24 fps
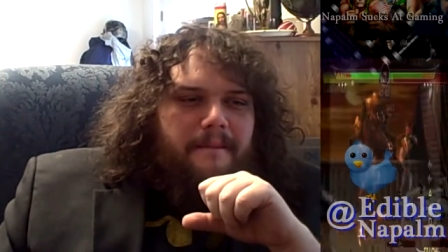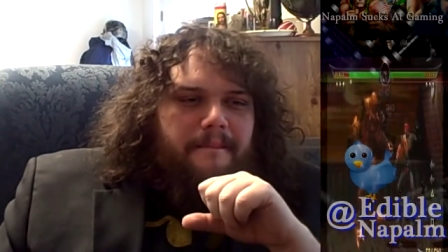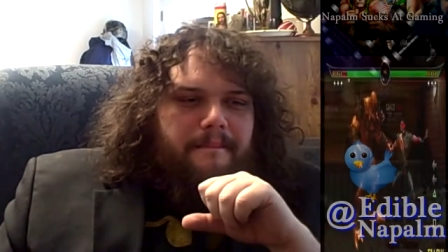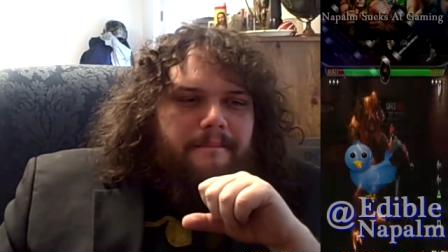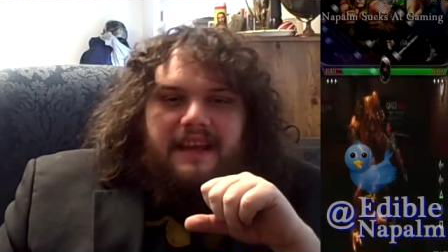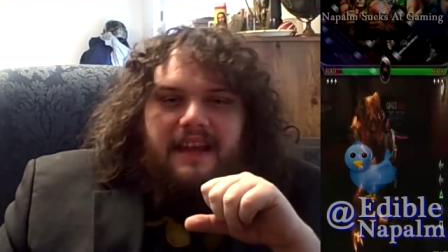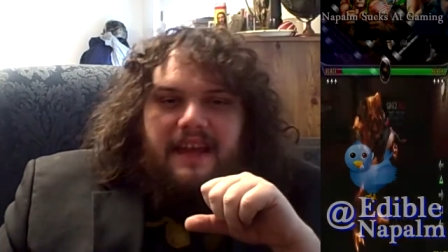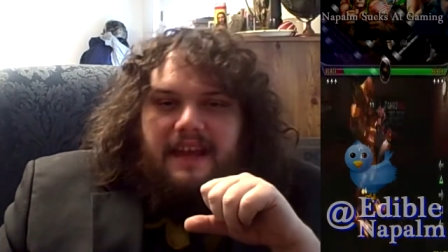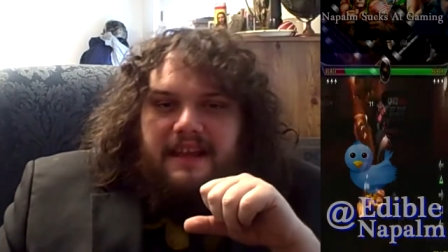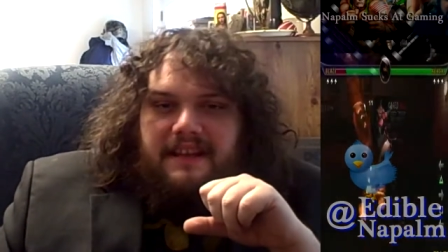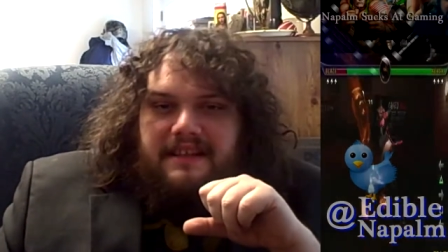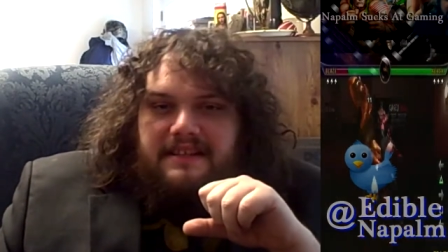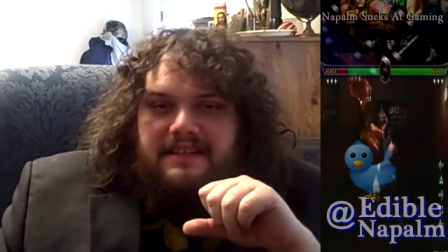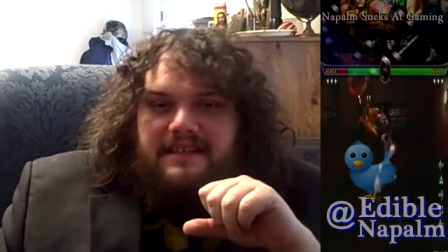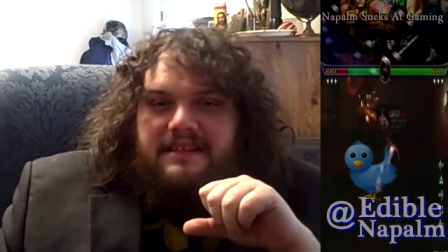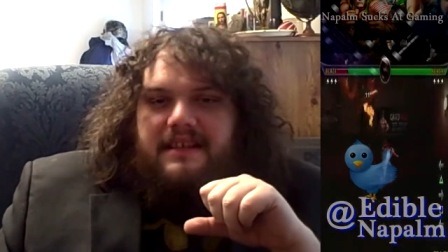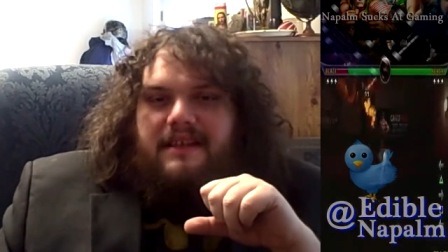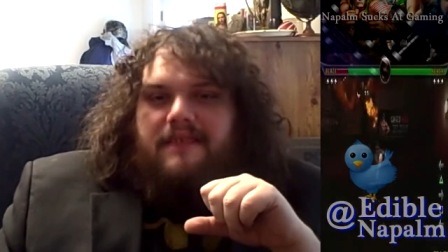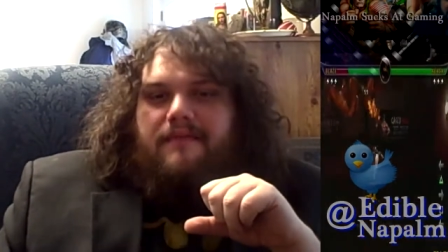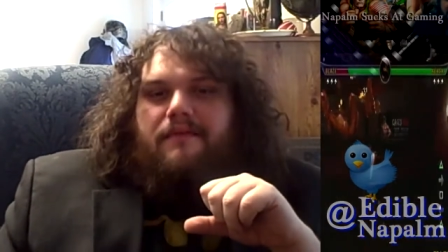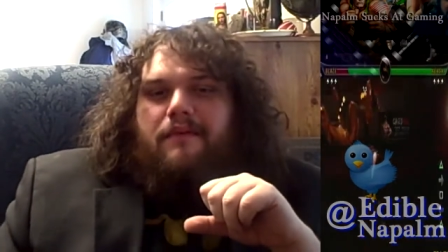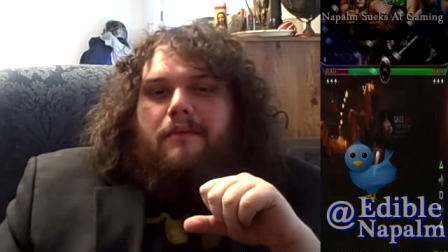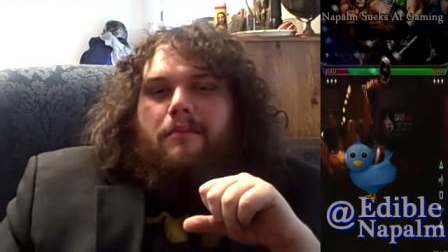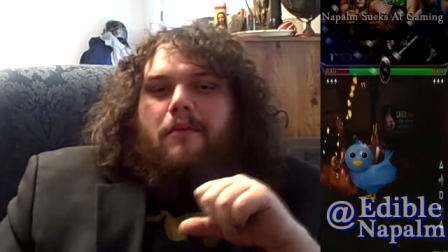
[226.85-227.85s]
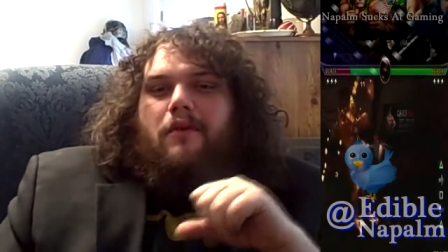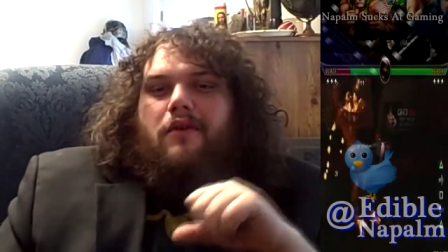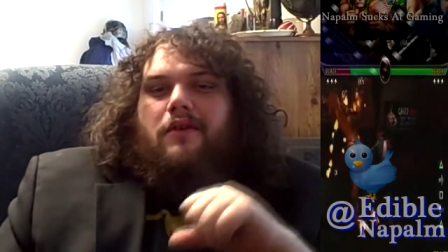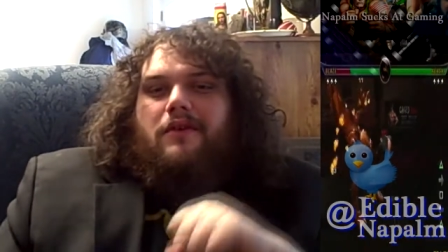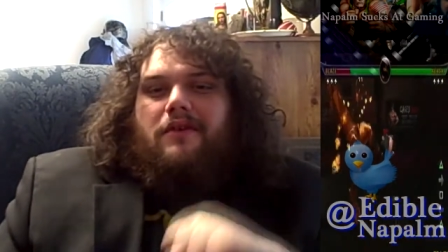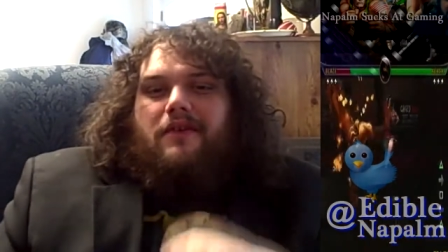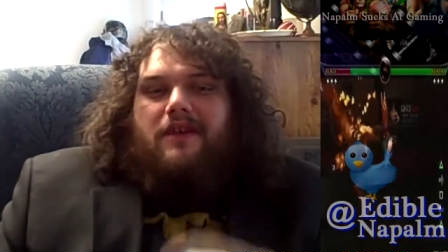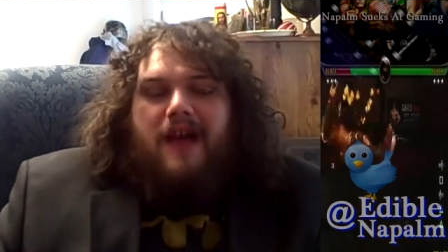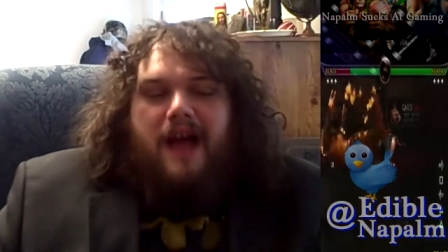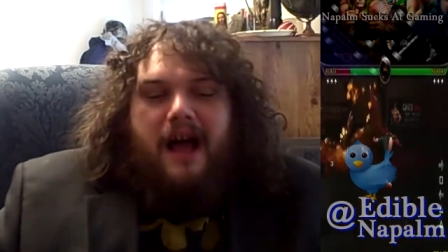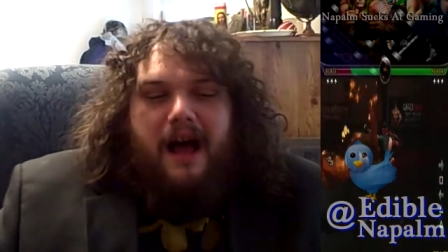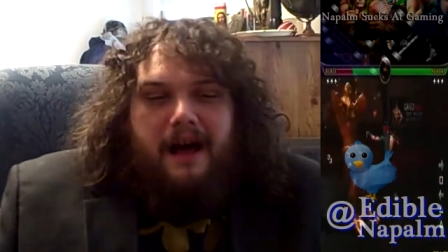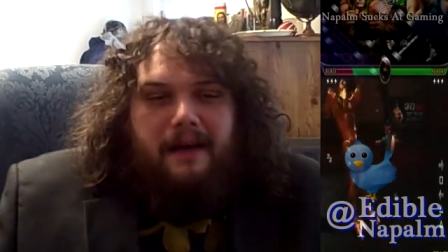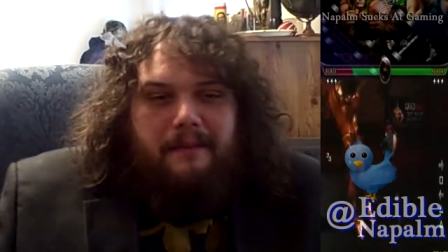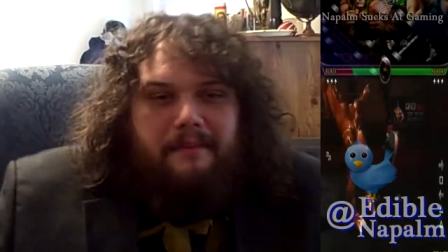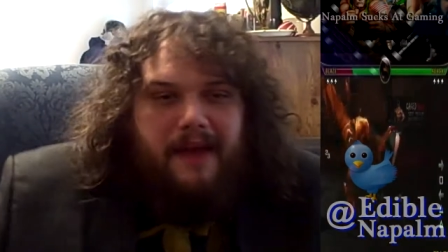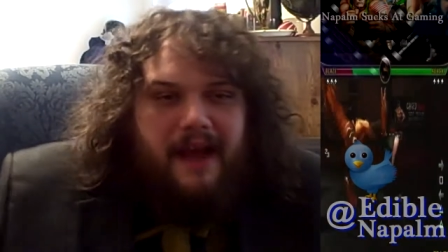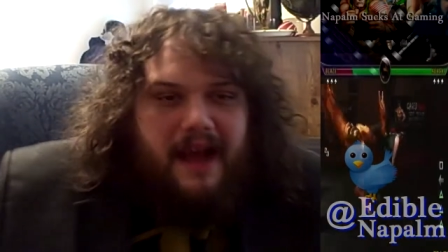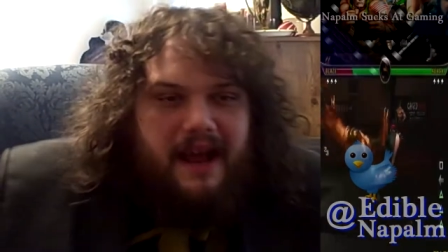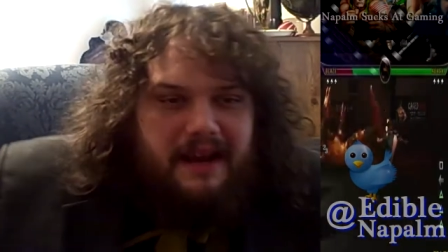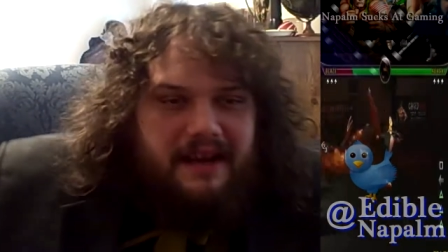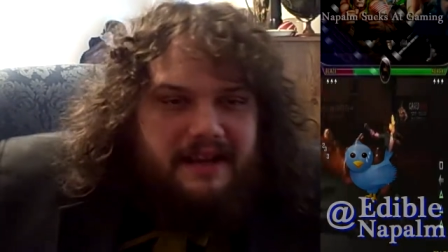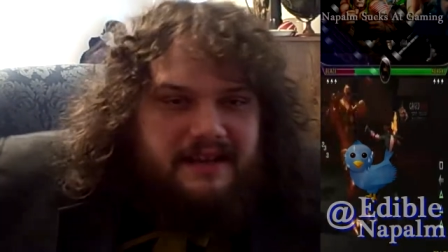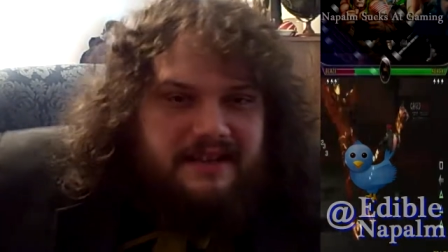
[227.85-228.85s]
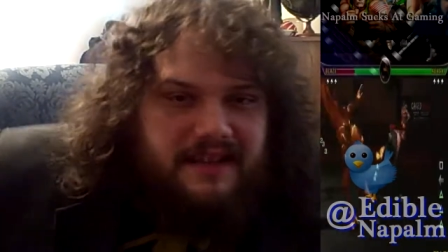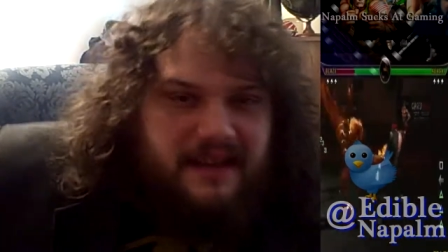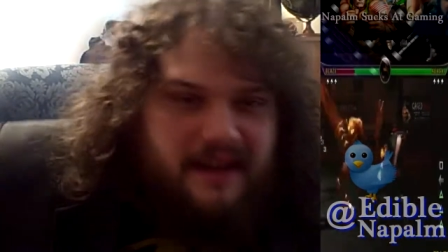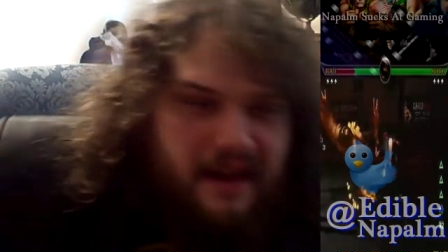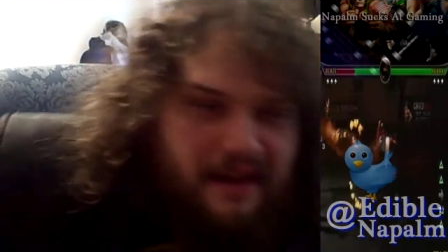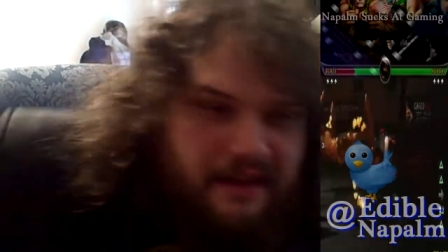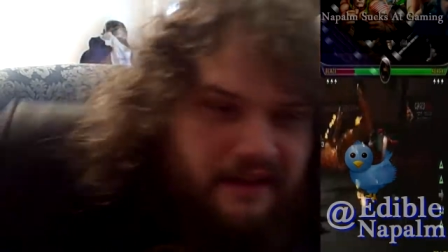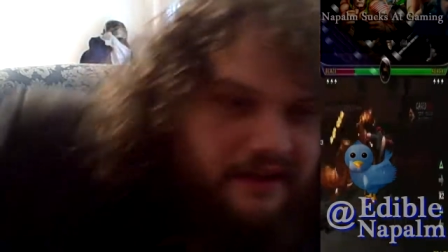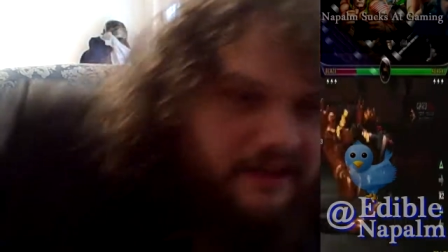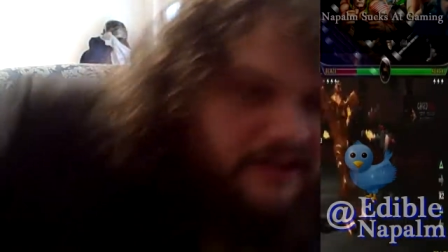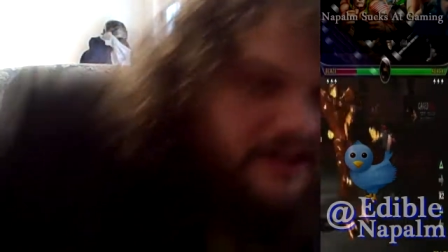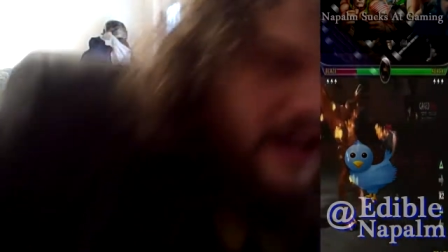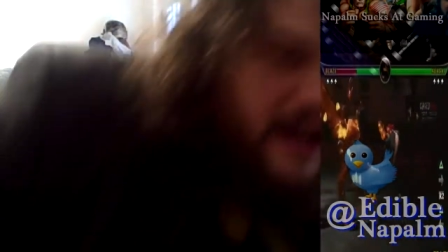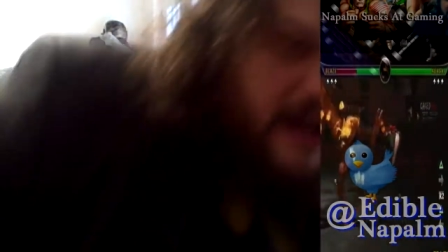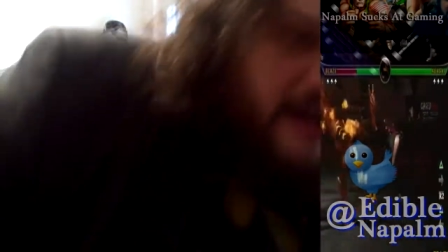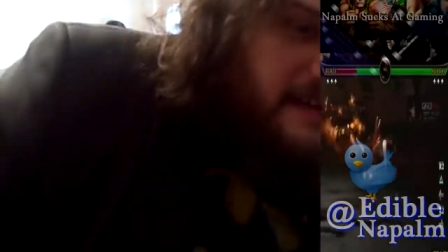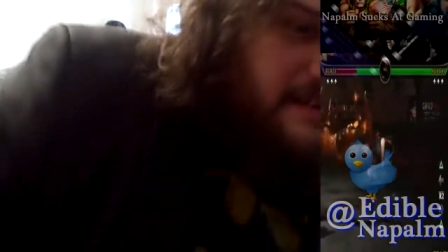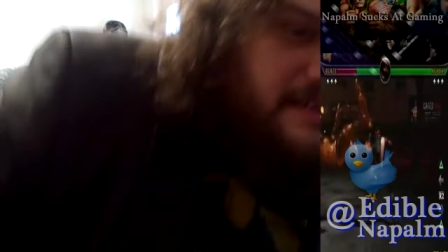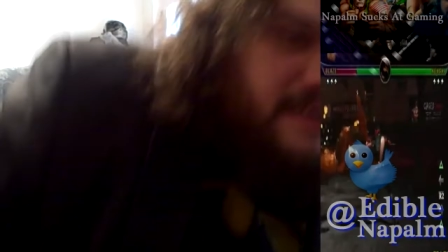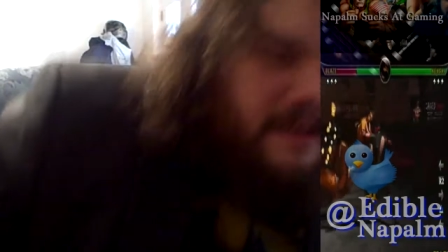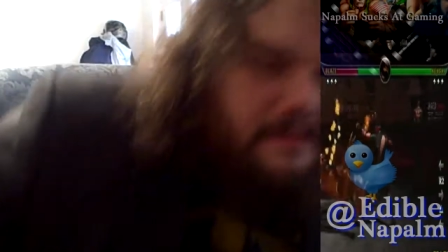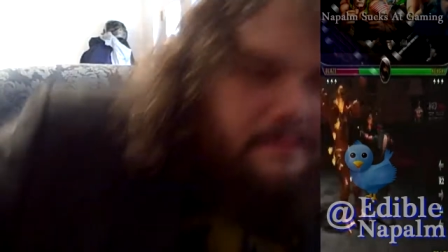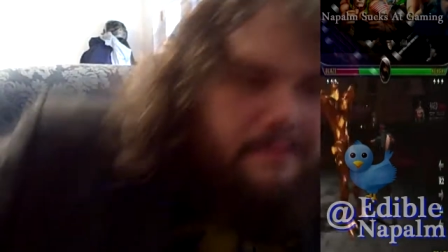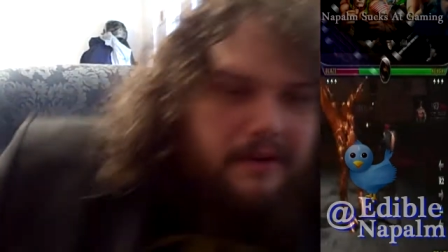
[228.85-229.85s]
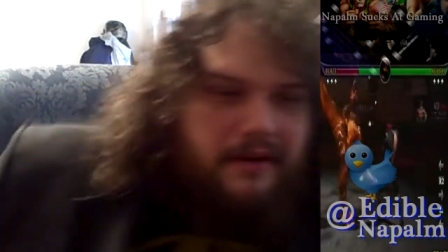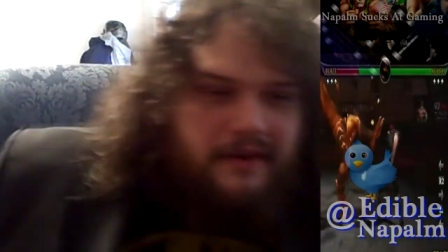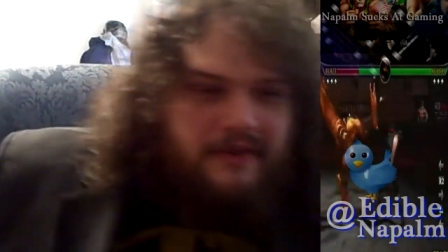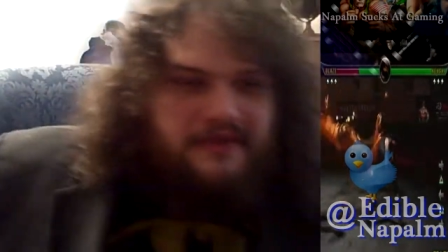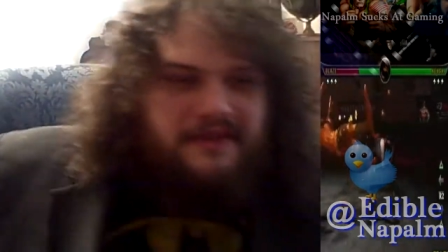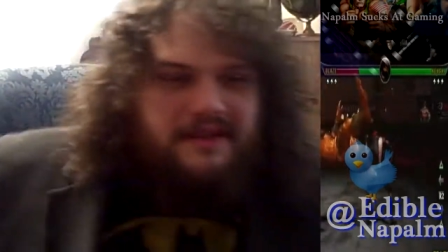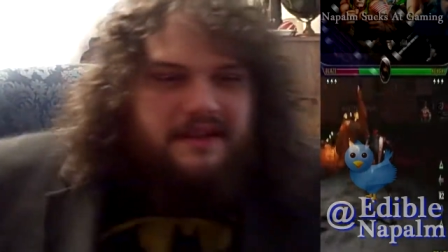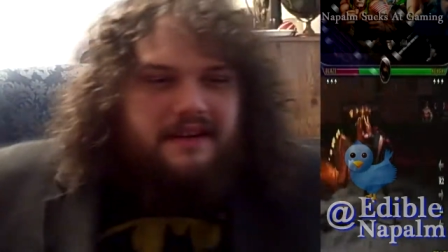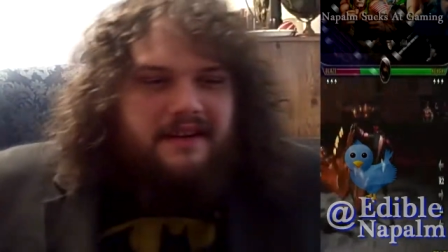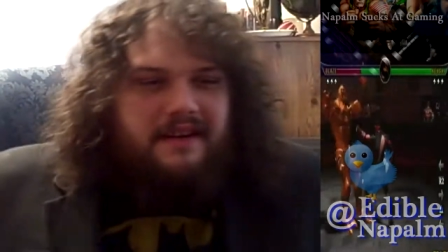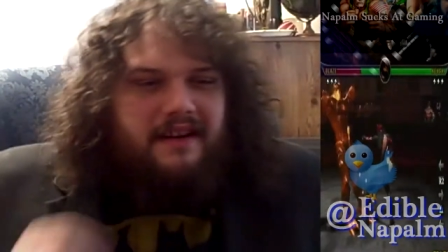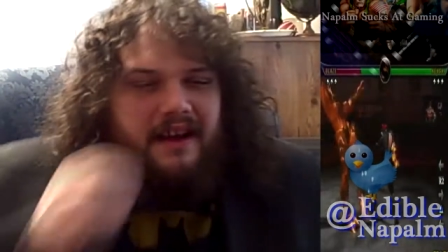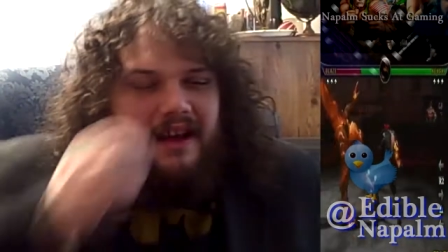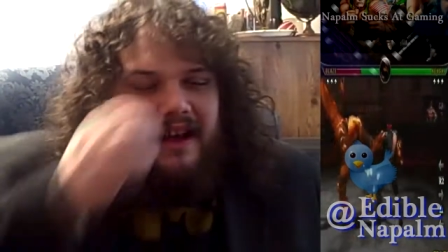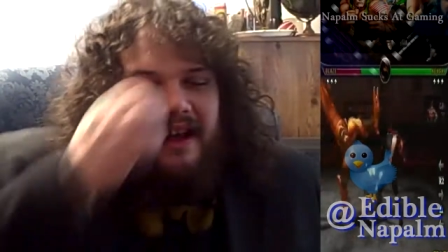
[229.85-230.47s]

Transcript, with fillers: Kinsey from Mortal Kombat, he's another Tai Chi person.